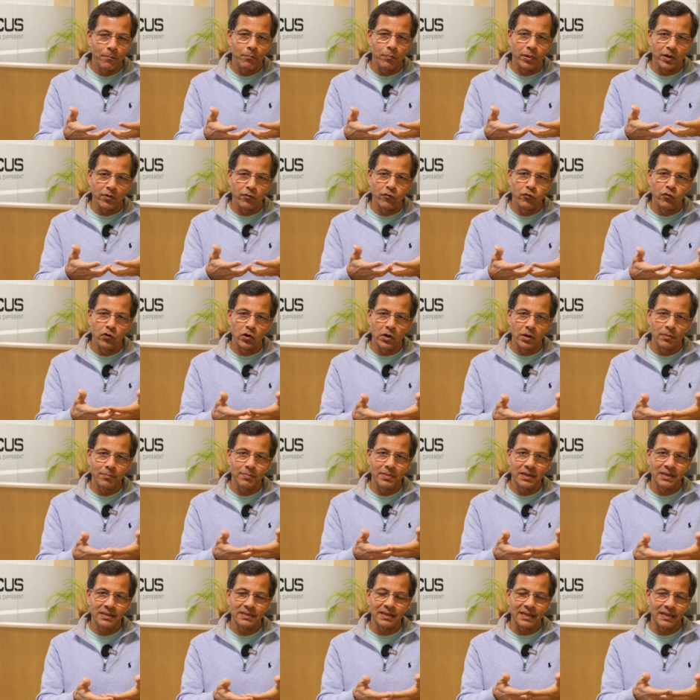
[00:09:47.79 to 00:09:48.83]

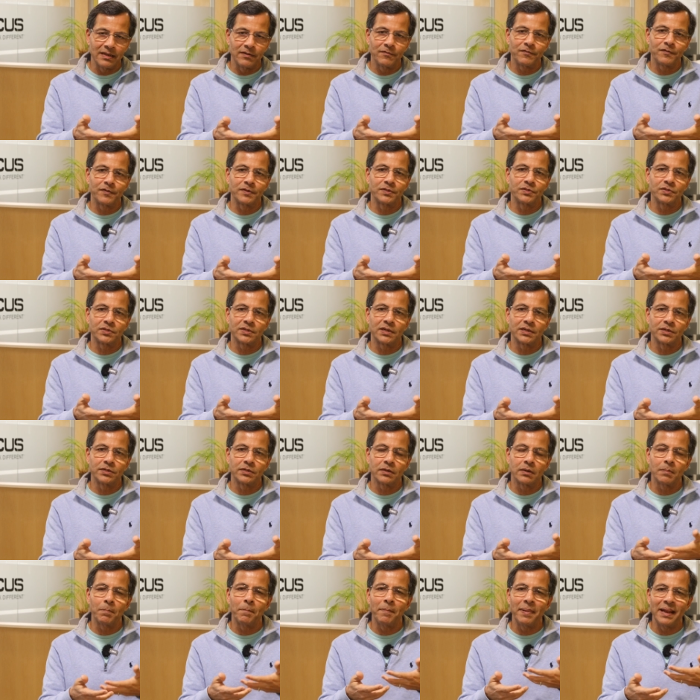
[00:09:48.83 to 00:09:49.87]
performant
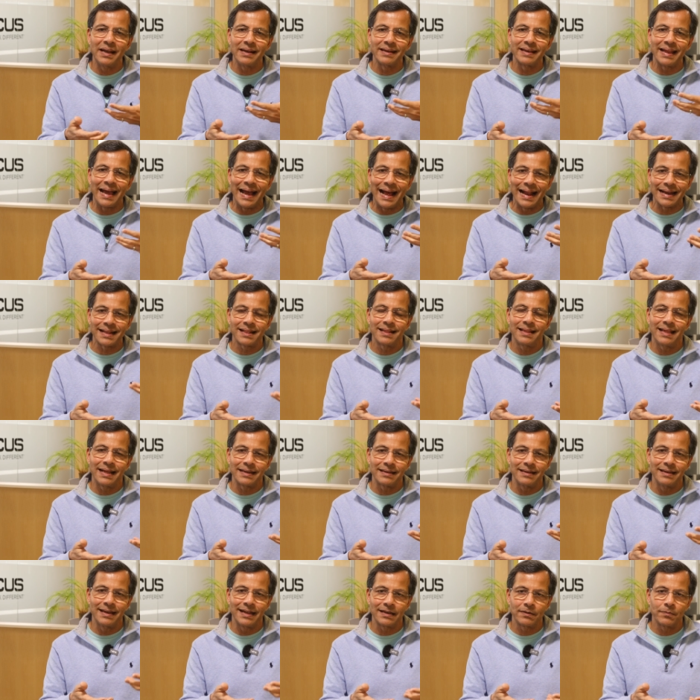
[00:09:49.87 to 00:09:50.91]
infrastructure built at
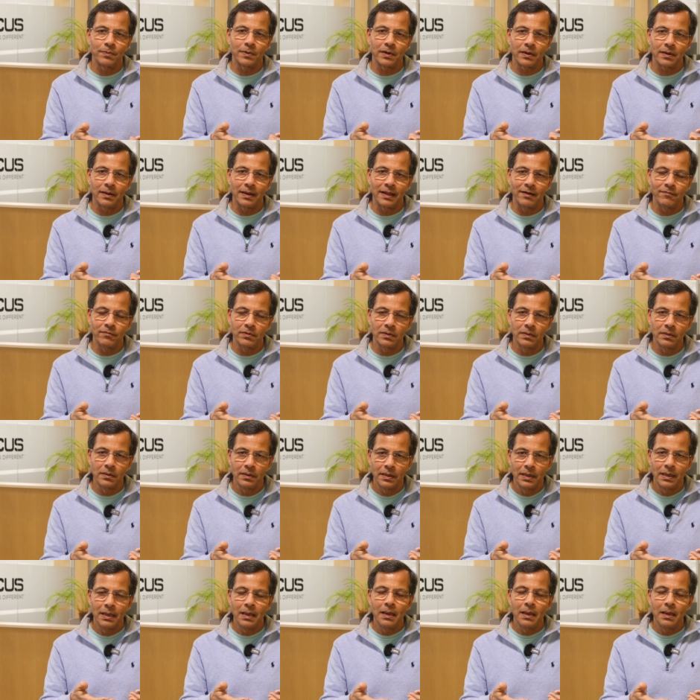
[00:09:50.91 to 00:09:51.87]
that network level,